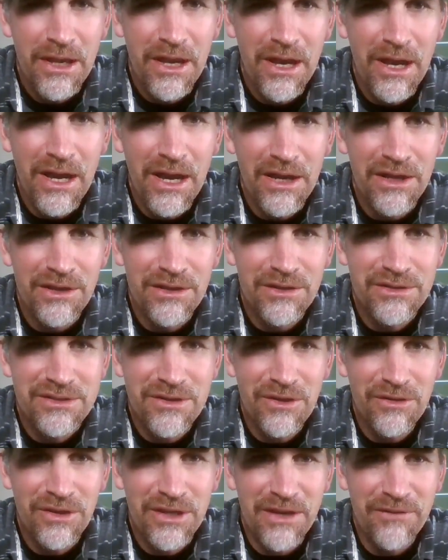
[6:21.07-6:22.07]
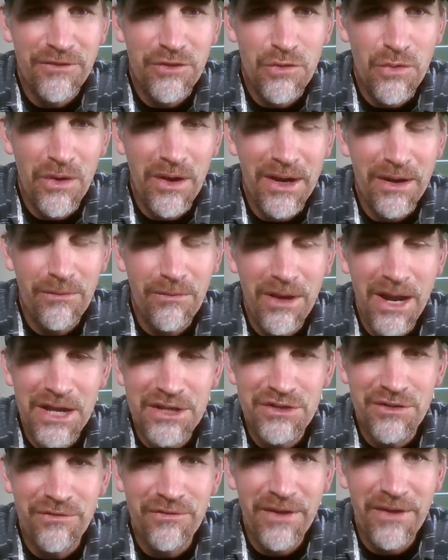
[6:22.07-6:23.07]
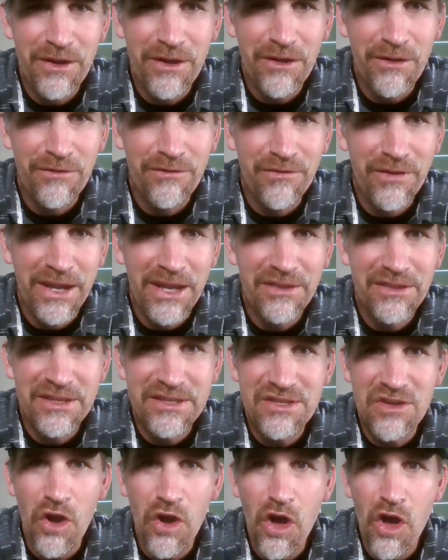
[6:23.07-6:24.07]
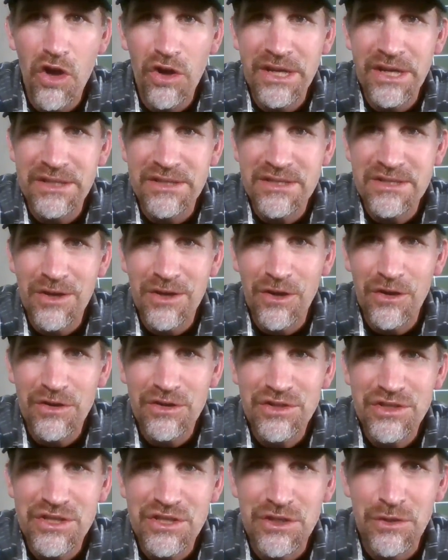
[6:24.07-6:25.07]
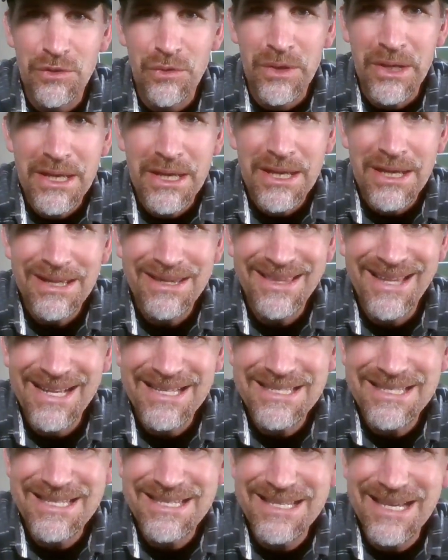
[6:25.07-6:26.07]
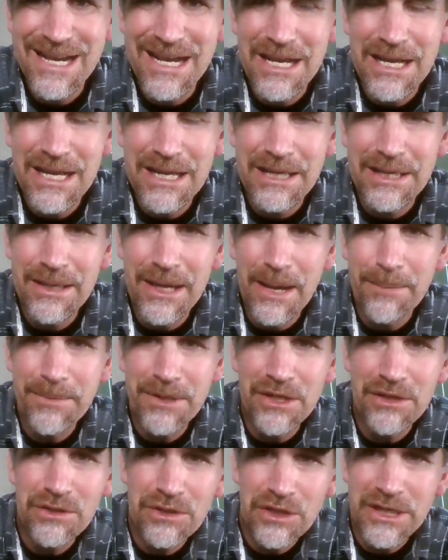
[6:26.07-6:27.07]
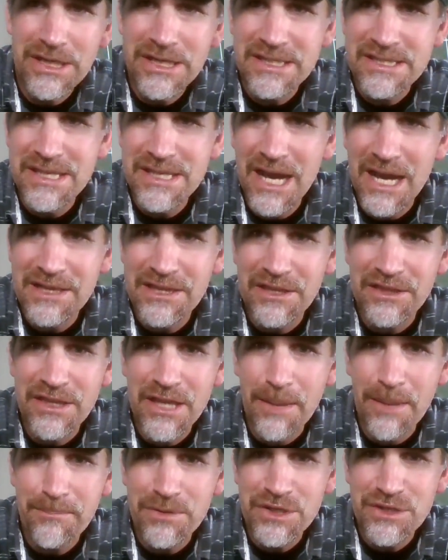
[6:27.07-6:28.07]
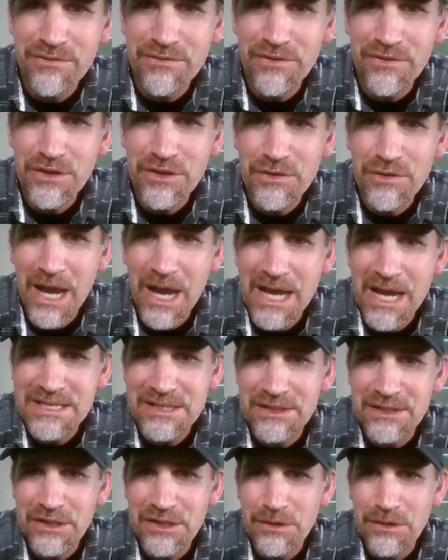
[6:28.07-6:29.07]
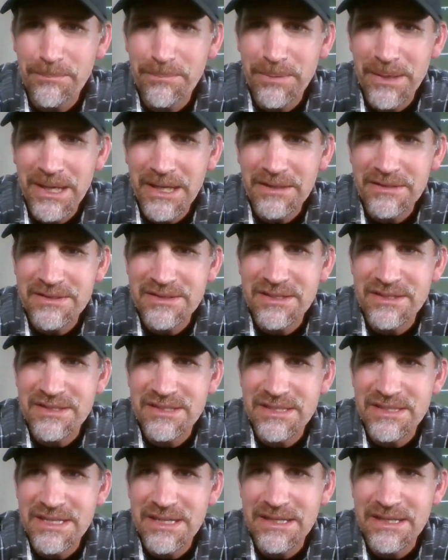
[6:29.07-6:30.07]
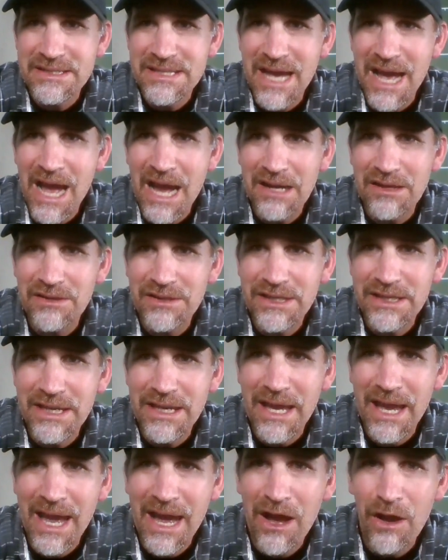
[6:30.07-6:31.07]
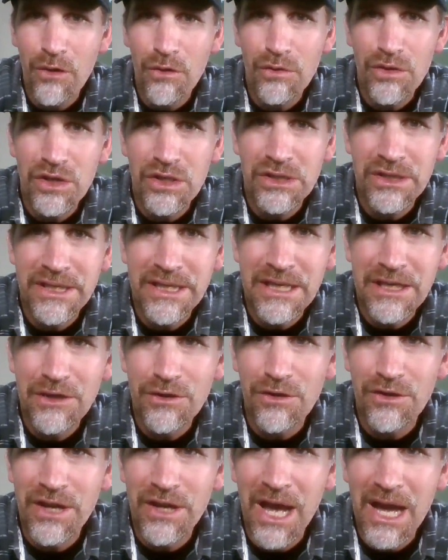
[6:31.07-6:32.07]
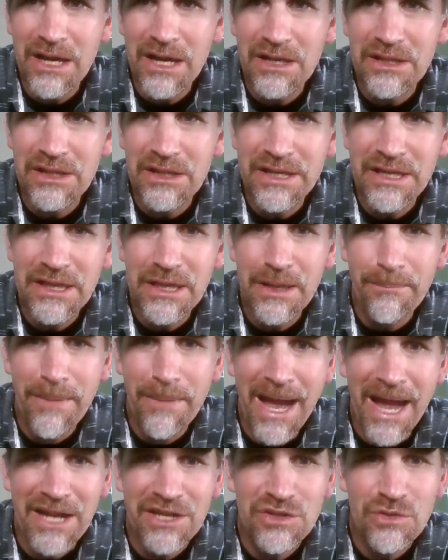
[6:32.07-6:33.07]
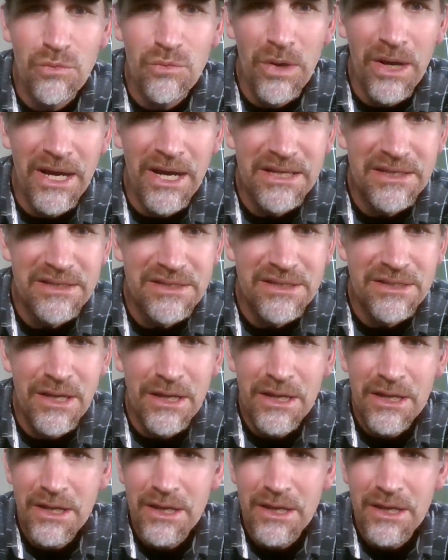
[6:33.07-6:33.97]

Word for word: Uh, certainly, if you are a Roger Federer fan, this all concerns you. Let's. Uh, I'm going to look inside the numbers for you guys a little bit to see exactly how clean or not clean the match was.